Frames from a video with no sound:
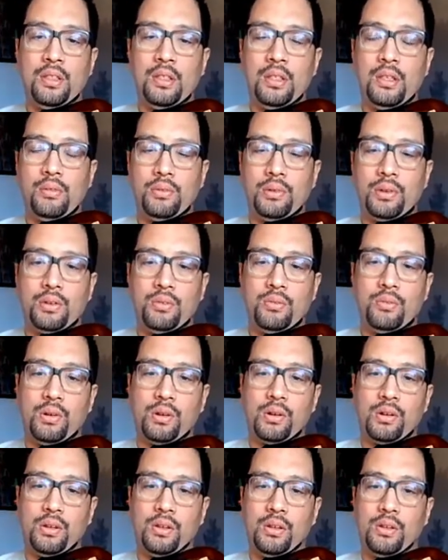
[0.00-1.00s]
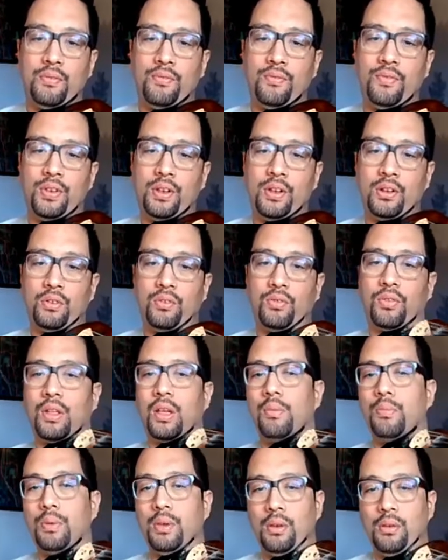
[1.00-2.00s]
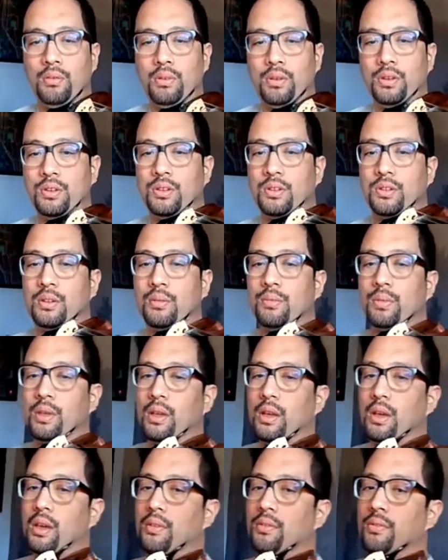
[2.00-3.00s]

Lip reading: and we're going to work on fingers flopping, which is something I